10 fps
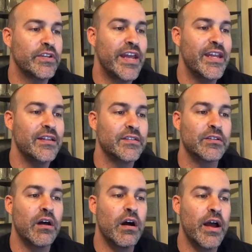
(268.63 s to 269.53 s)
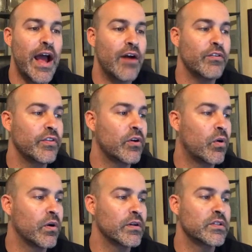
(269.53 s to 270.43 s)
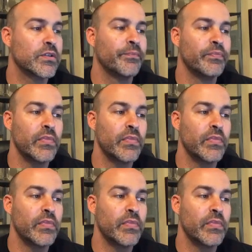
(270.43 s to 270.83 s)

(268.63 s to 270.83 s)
taking this law out of the courts